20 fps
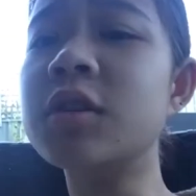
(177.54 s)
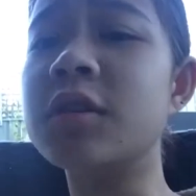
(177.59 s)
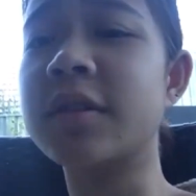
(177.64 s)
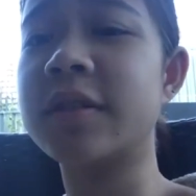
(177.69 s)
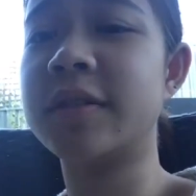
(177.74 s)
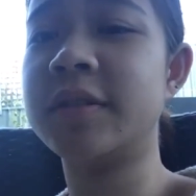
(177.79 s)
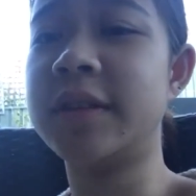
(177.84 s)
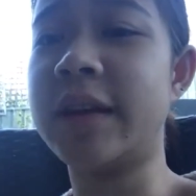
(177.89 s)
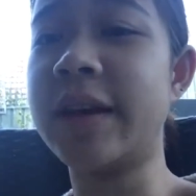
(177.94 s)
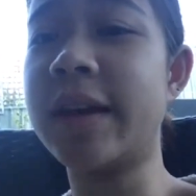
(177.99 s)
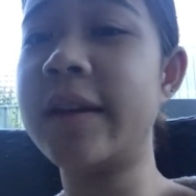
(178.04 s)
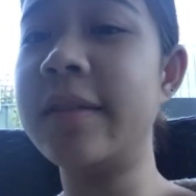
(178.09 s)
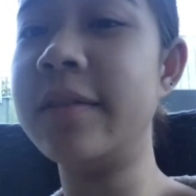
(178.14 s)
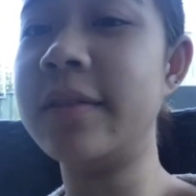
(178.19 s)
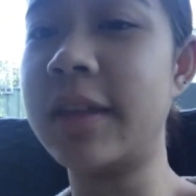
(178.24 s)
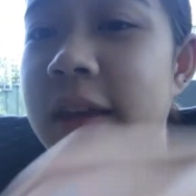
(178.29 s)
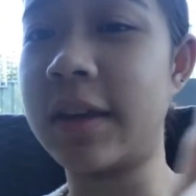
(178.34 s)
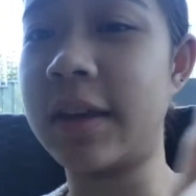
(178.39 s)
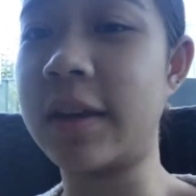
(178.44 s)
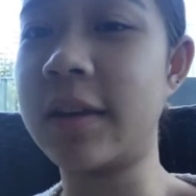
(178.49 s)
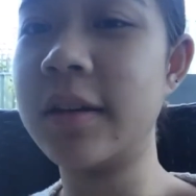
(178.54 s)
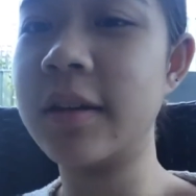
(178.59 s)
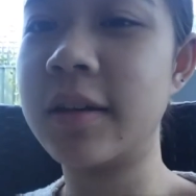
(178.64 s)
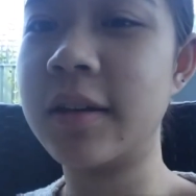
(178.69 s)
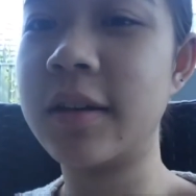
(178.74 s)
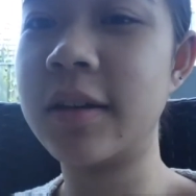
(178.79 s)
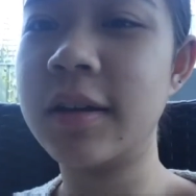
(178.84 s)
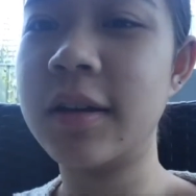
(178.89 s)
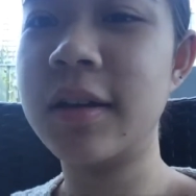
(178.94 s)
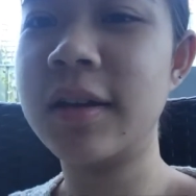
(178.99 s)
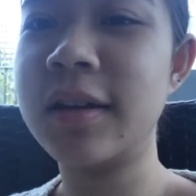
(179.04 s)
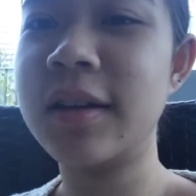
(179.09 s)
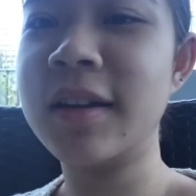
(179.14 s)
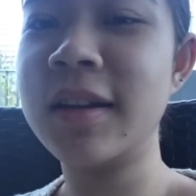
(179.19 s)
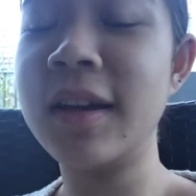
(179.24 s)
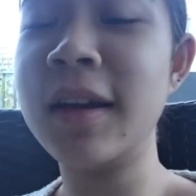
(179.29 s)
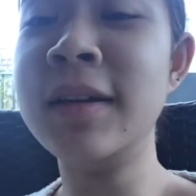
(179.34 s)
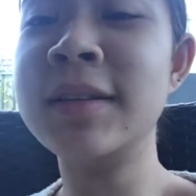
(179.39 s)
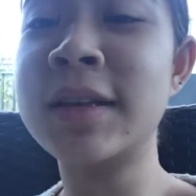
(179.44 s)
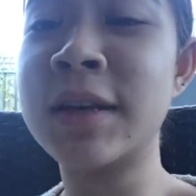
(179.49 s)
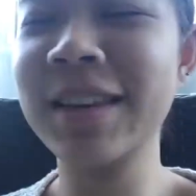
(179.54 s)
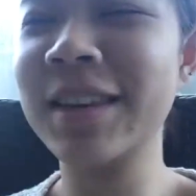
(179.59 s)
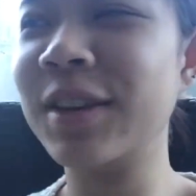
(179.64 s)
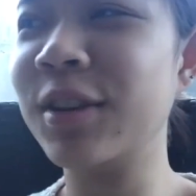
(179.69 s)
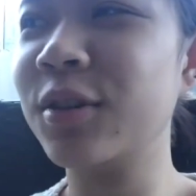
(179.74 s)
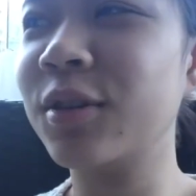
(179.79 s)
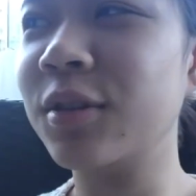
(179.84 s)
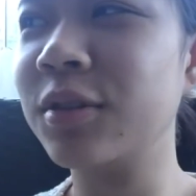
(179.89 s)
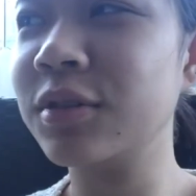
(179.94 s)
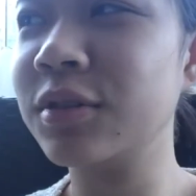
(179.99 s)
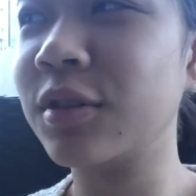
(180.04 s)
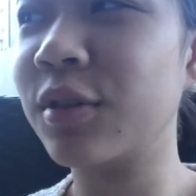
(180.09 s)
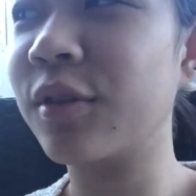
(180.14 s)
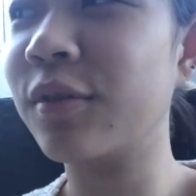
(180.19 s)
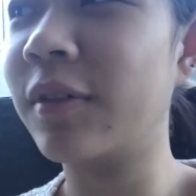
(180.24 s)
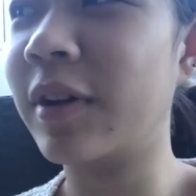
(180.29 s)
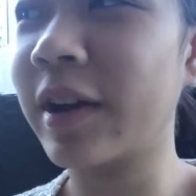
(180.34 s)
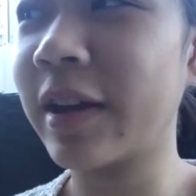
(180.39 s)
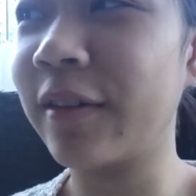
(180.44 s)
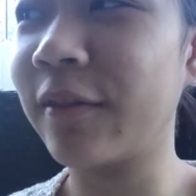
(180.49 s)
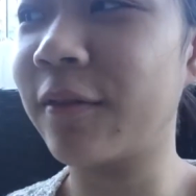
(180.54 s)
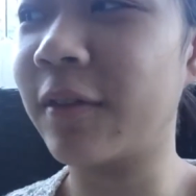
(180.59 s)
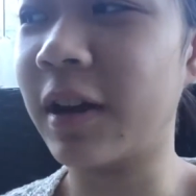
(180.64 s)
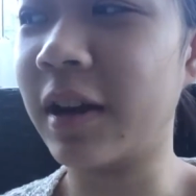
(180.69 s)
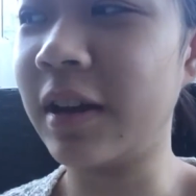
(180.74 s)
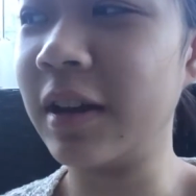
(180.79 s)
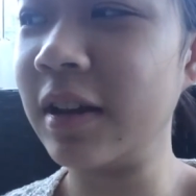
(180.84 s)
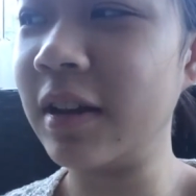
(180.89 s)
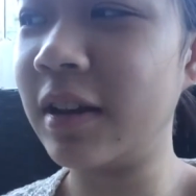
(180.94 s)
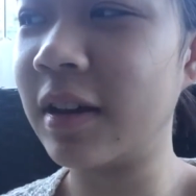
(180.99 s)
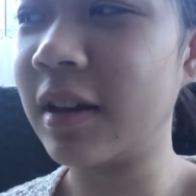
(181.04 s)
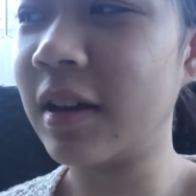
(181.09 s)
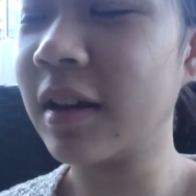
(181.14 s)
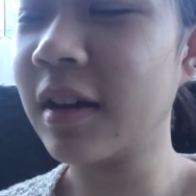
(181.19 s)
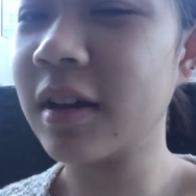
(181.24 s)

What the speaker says: the second thing is that you're so fucking funny.